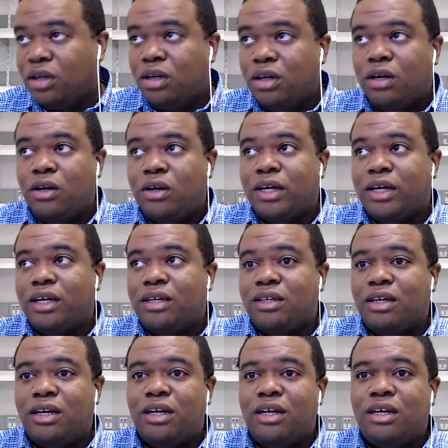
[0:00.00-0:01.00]
Okay.
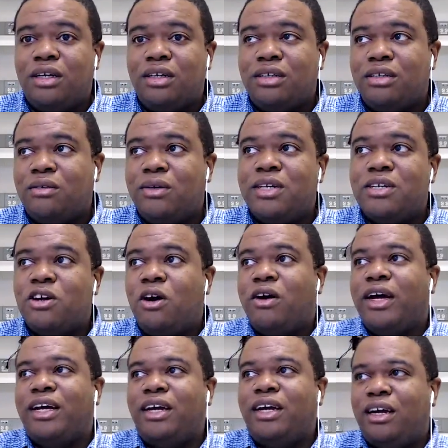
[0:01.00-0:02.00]
Well, let's go.
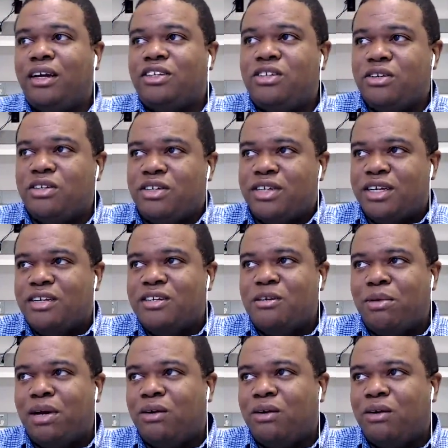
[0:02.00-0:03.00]
Okay. So you said it's
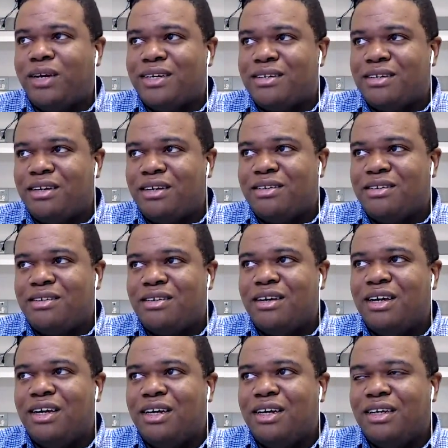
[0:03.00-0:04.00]
about restless
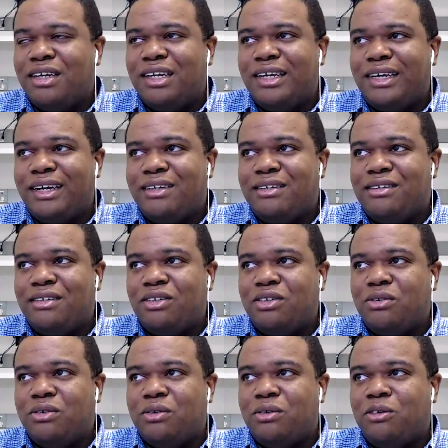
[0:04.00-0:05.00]
leg
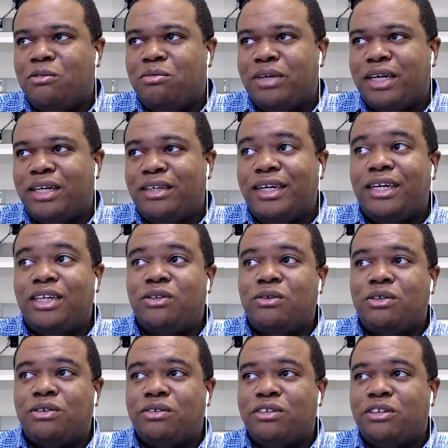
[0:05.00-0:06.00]
syndrome and natural
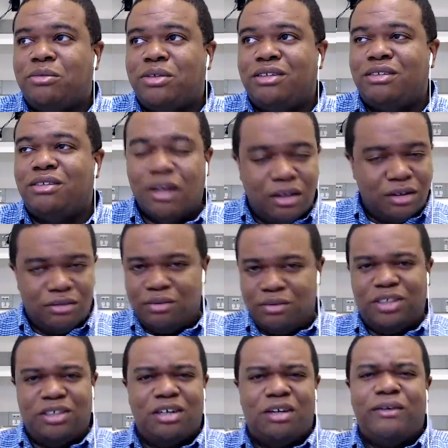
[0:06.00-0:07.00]
treatments, which
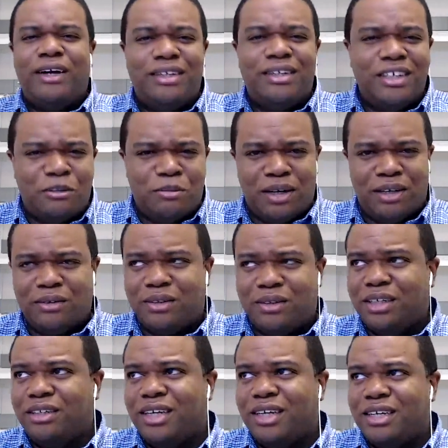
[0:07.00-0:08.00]
is a great niche, by the
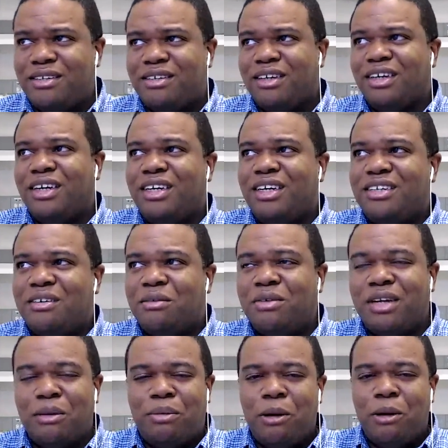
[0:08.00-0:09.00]
way. That's something
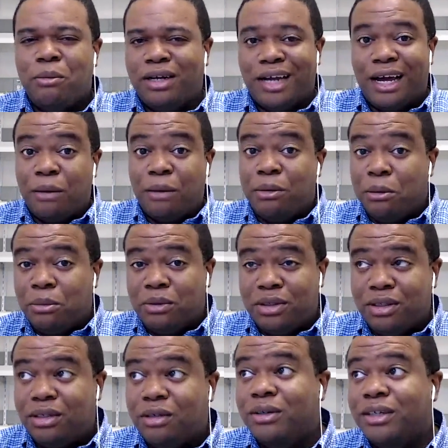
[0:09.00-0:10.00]
that a lot of people
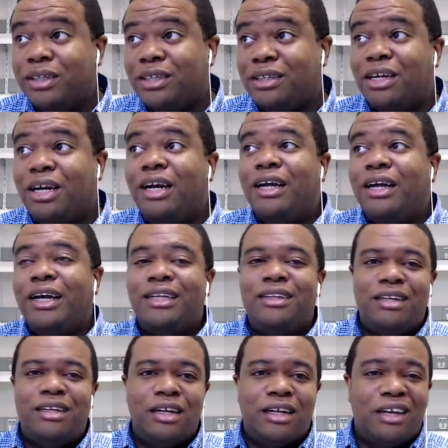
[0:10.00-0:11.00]
deal with, and
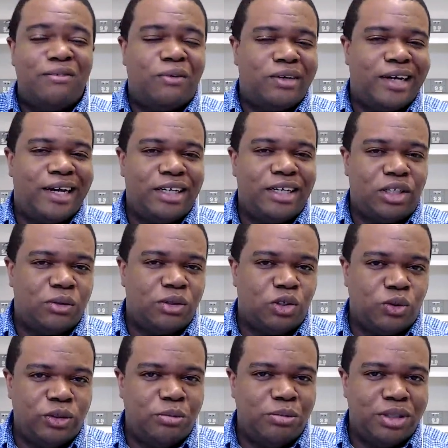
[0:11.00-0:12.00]
then looking for natural
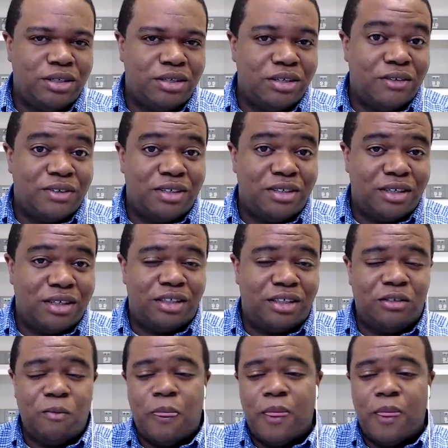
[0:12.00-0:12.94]
treatments of such.